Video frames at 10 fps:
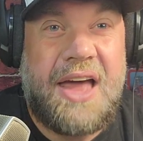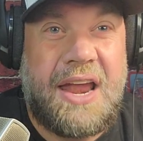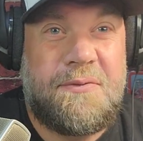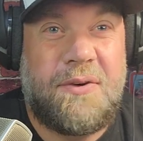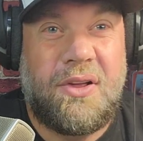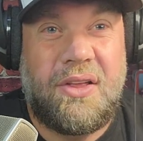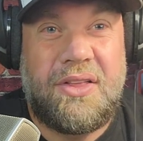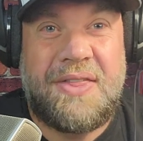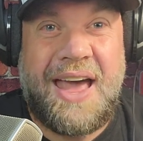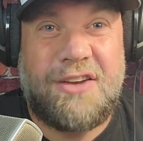And I
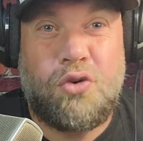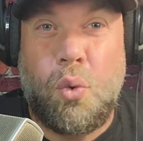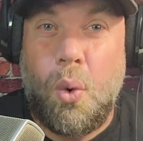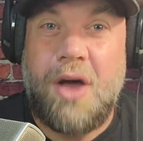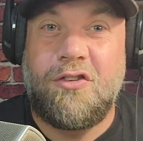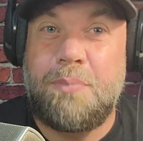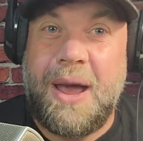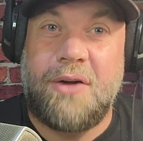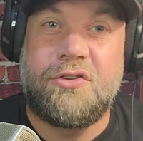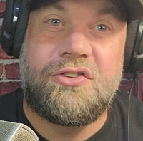feel that 12
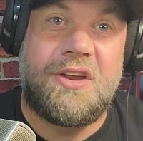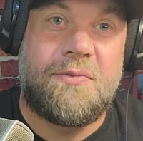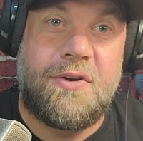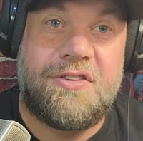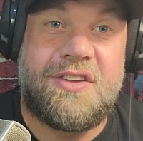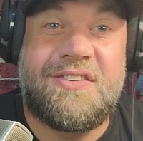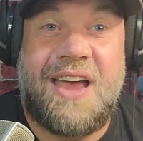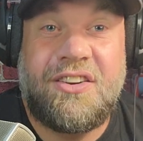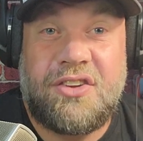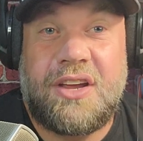pounds difference is
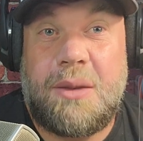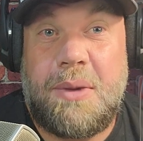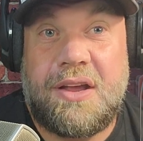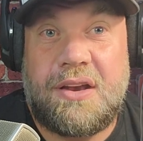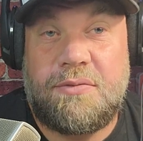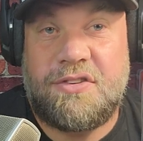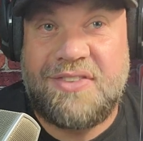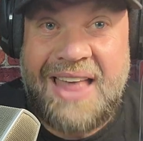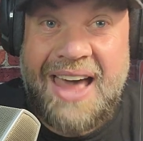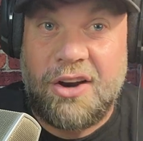actually going to make a
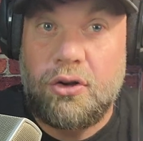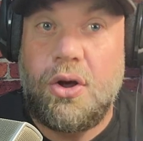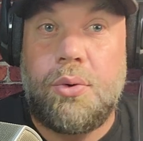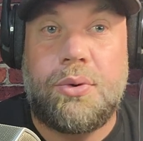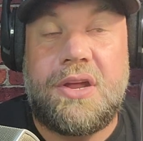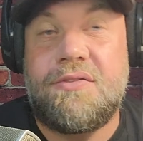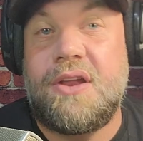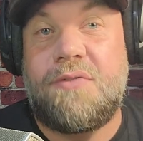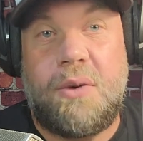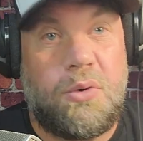difference. That alone,
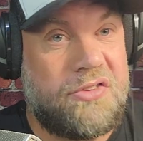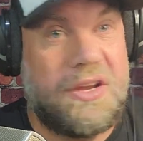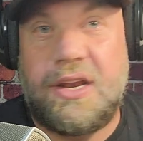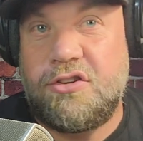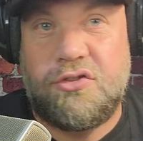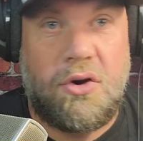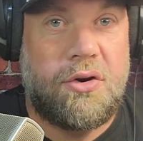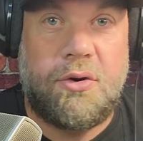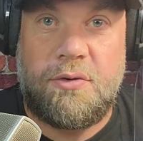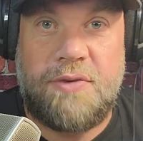even if I wasn't getting
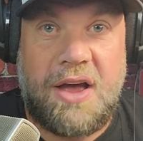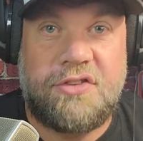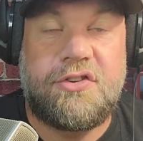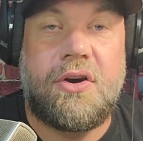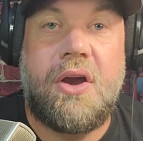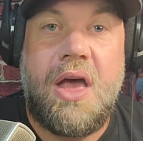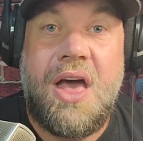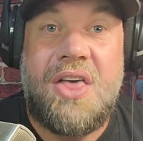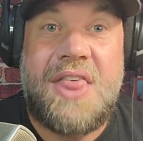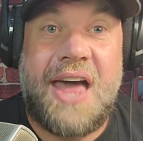stronger or faster,
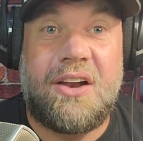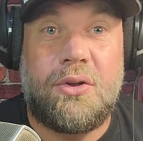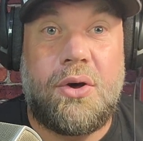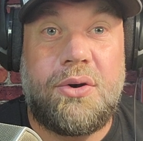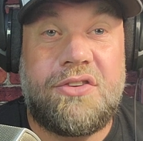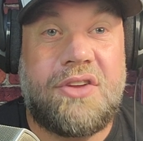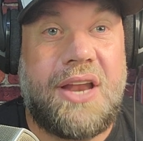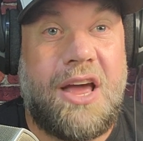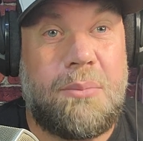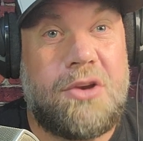that alone is
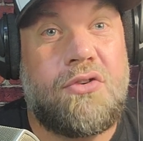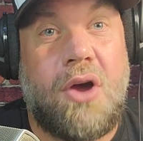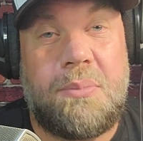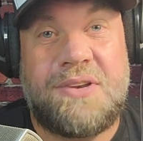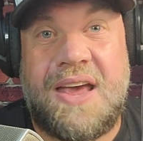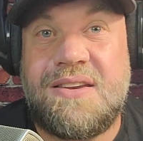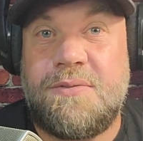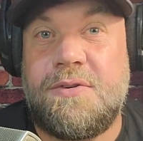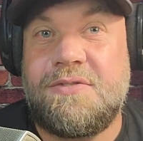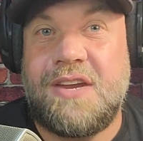going to help me drop 10
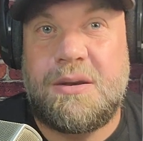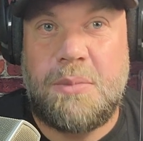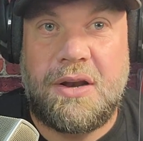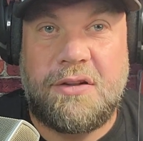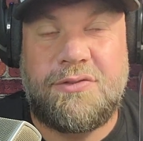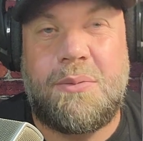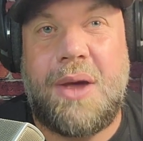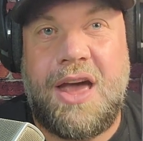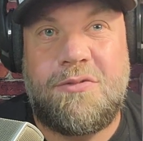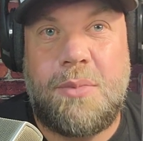to 15 minutes
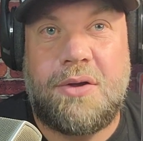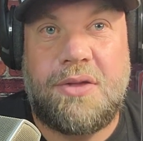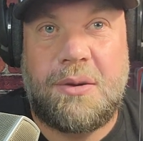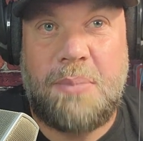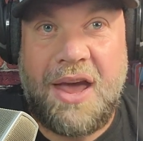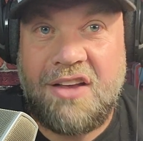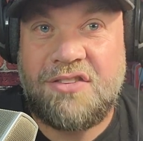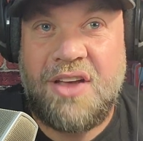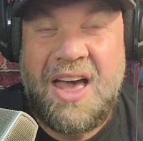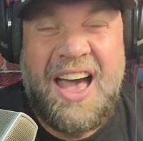from my half marathon
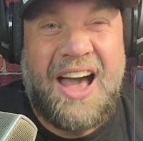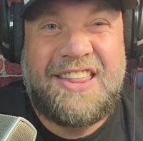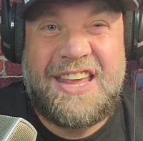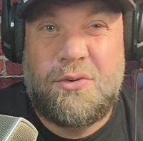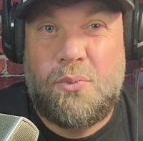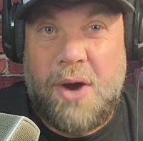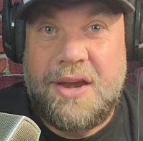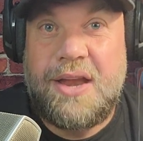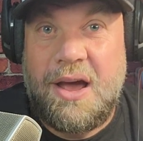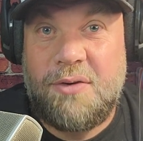pace. I think
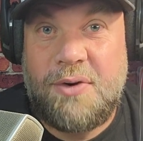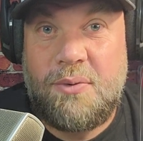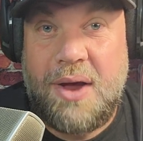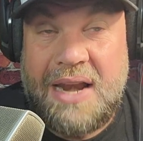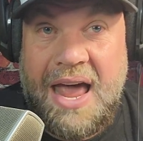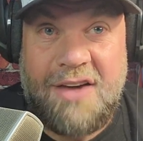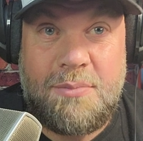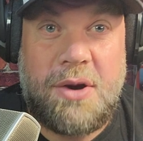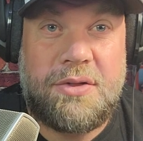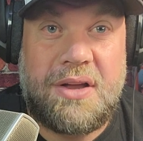right now, if I ran a
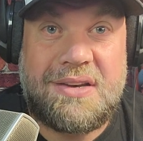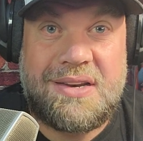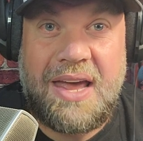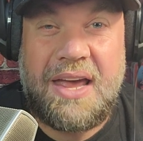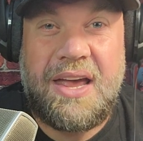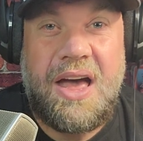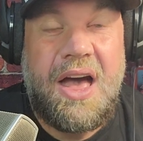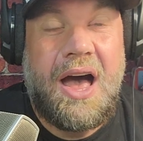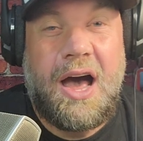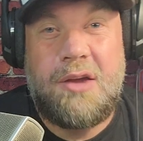half marathon today,
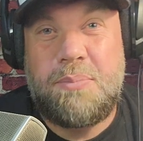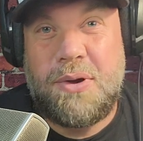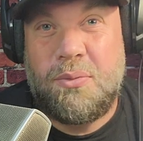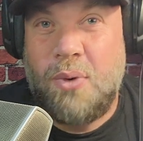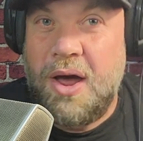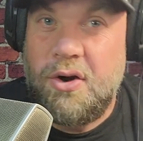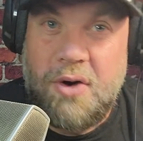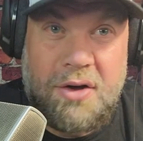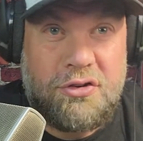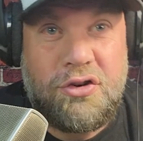I'd be right
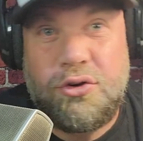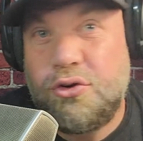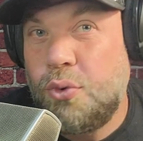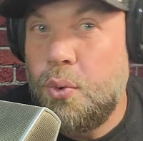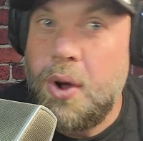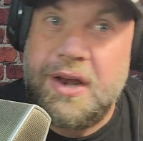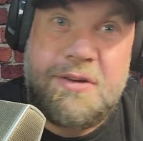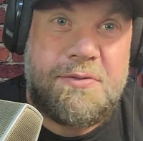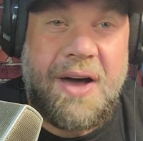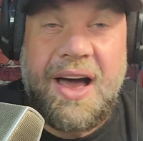around
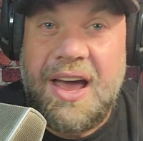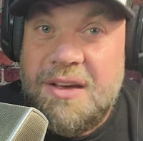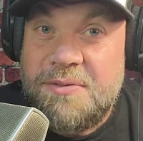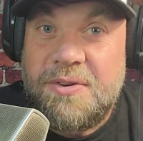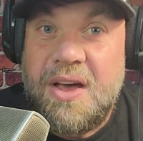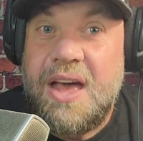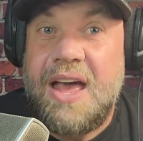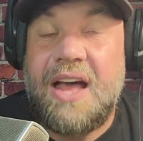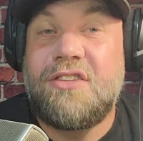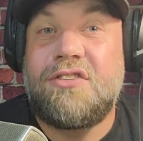225.
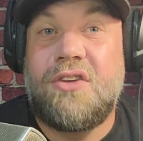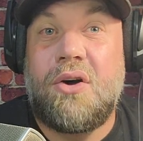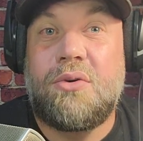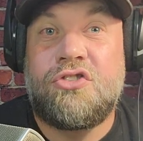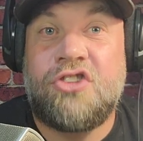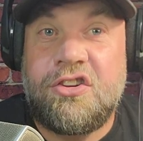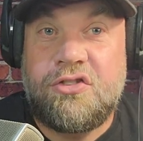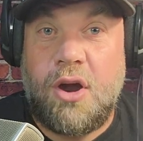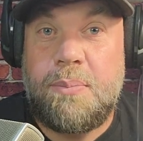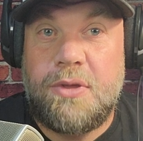And so
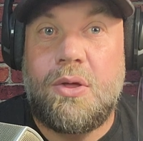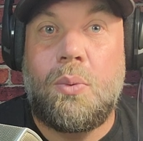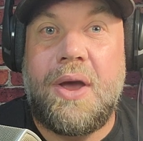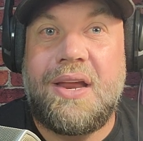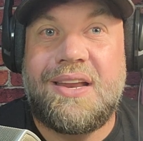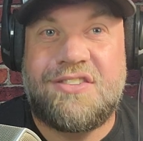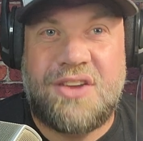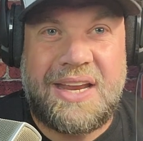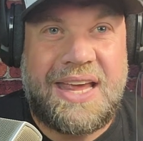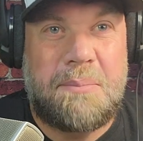just dropping the weight is
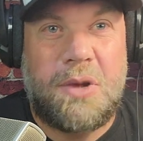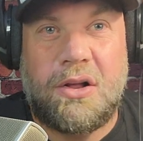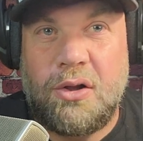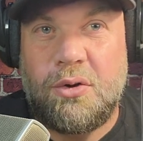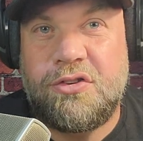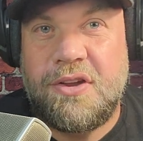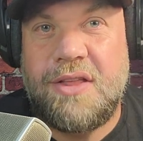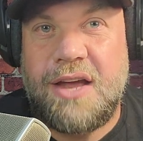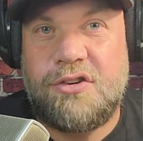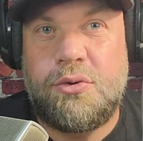going to get me close
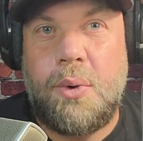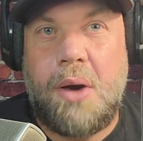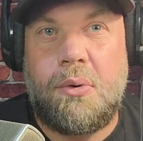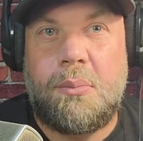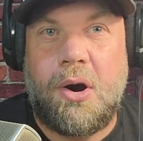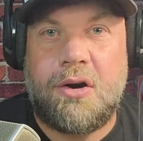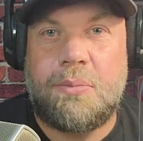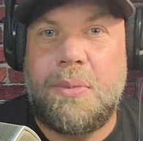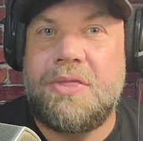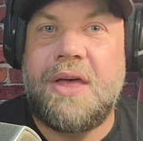to that two hour
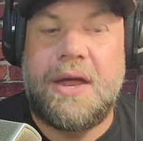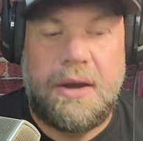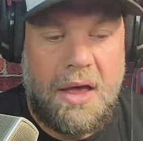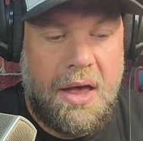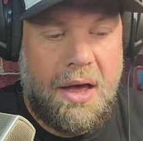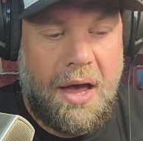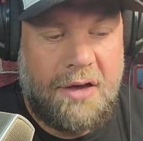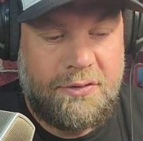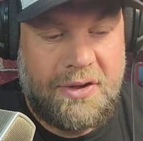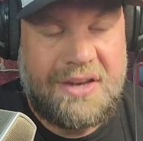mark. But then
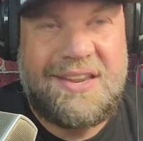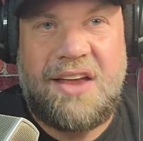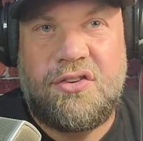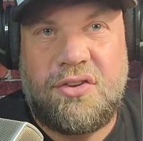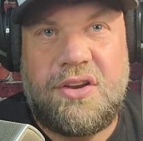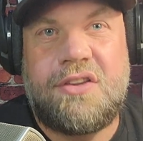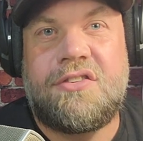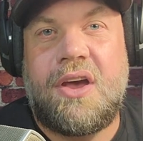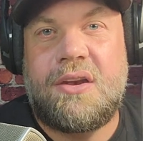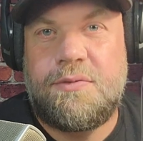I've intentionally
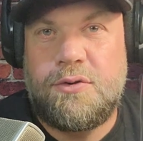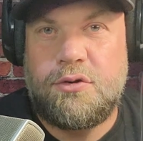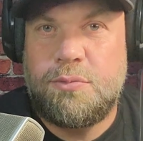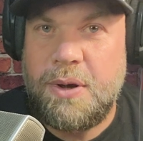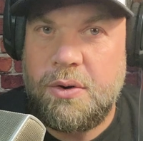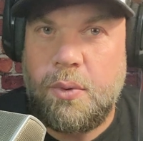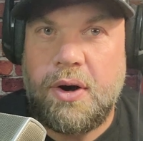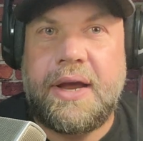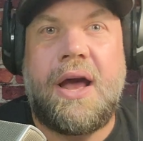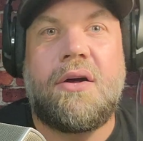designed a few speed
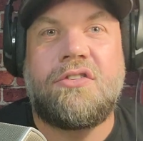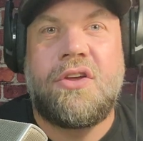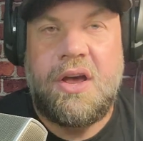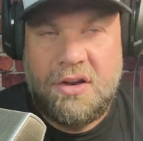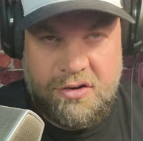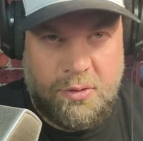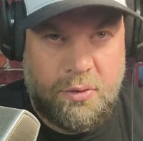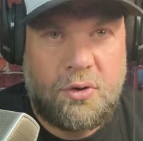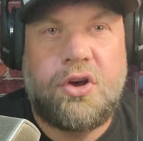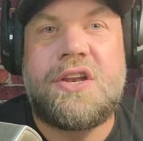workouts
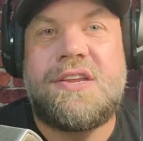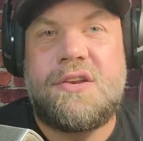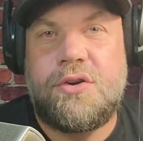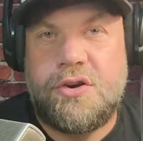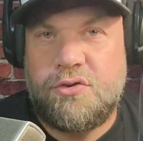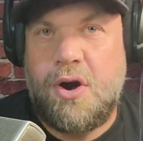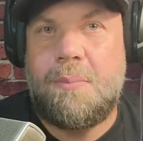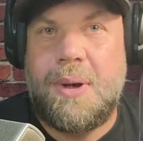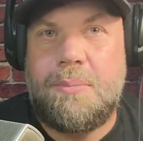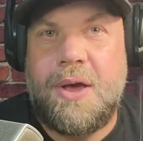to continue to
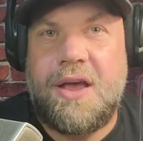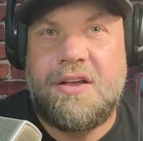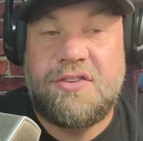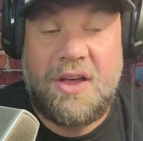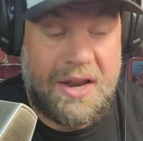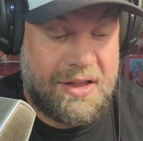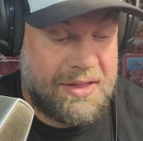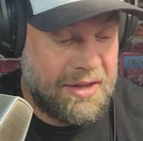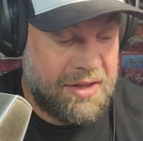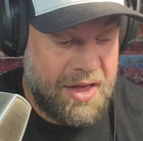drop my pace. And I
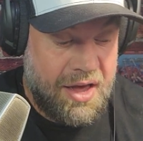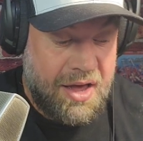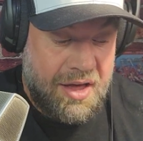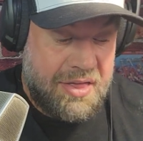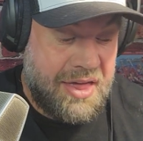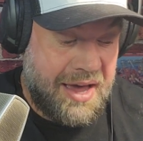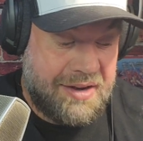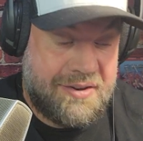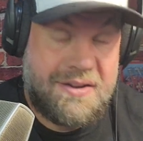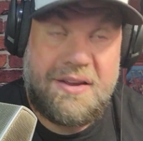think
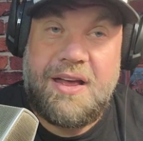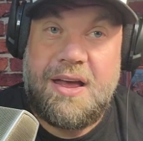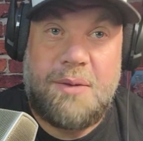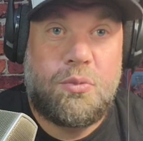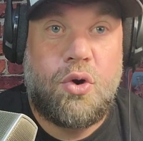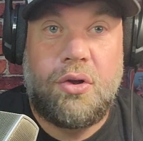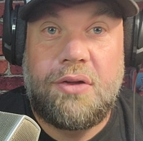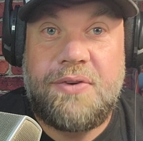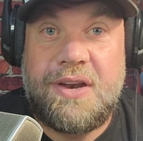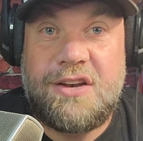that um,
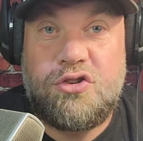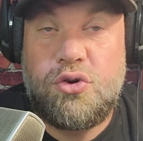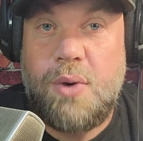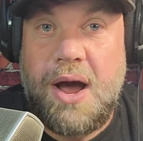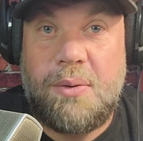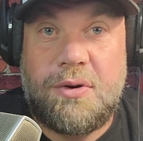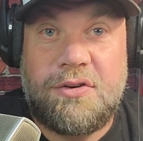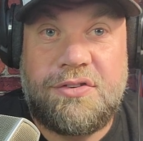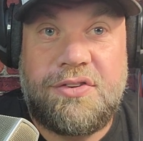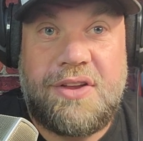goal of hitting two
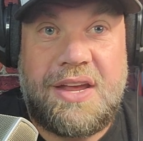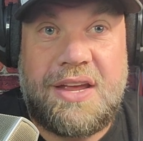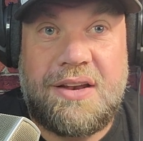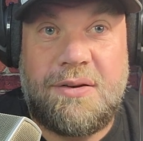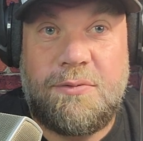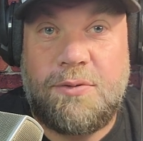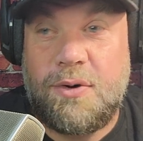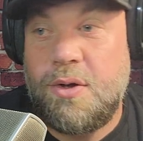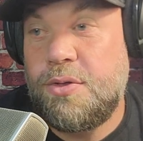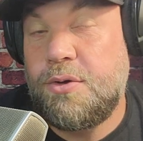hours in
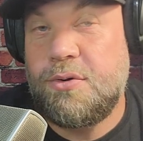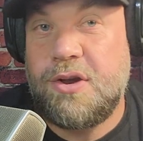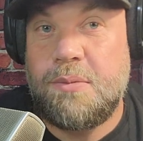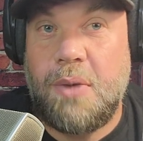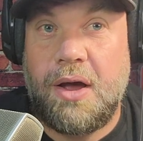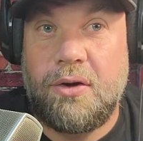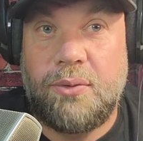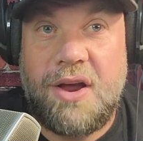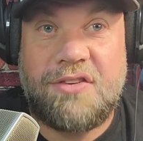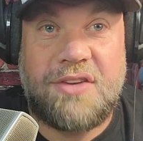for a 13
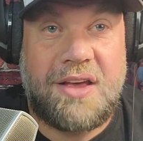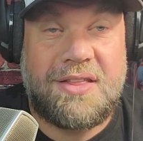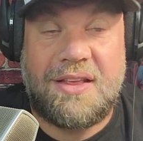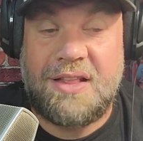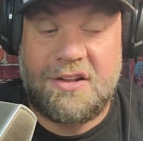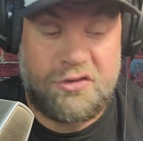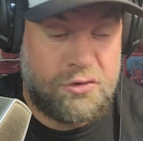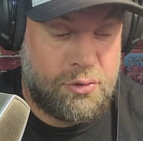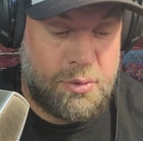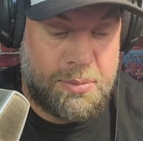mile race, I think that's
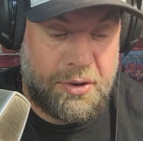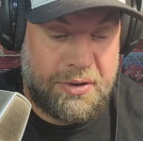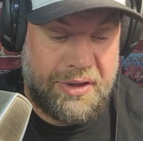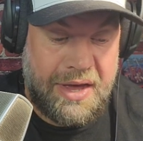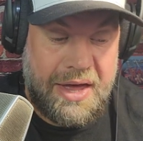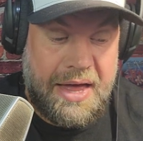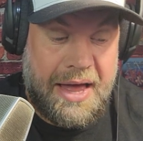doable.